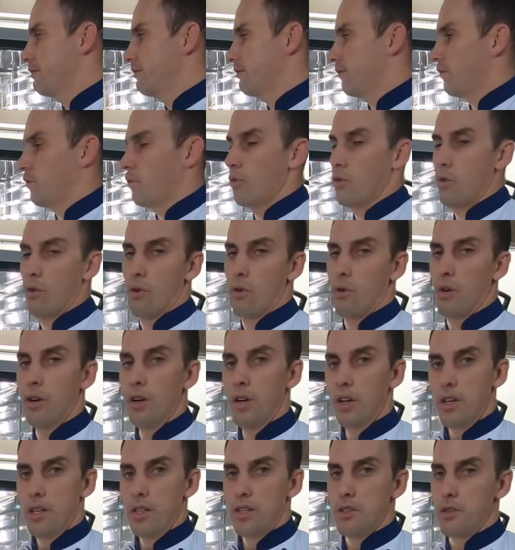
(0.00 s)
for
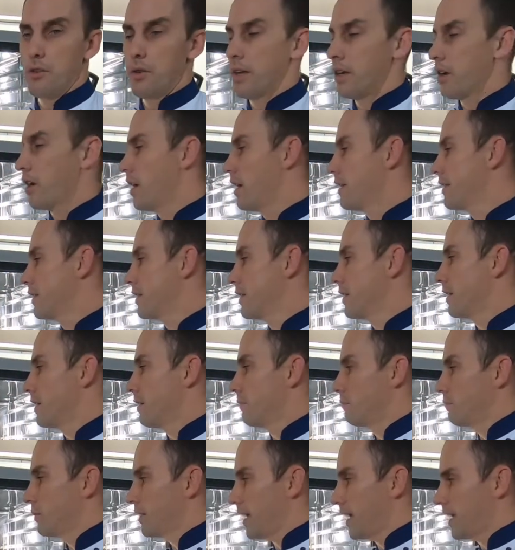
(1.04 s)
doing either
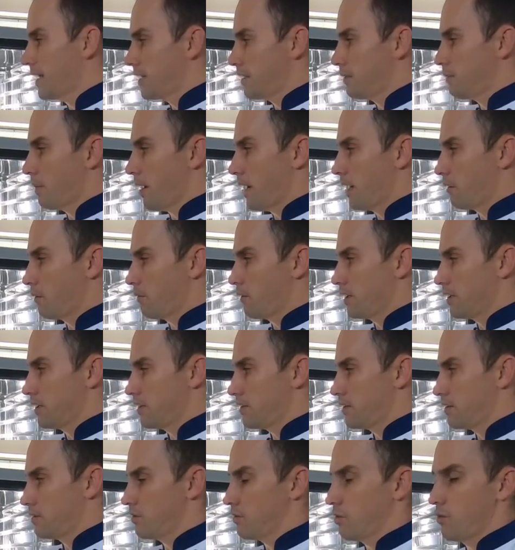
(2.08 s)
plated
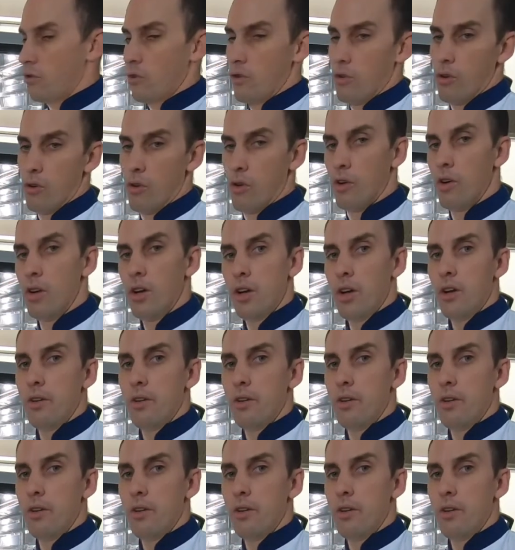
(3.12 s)
banquets or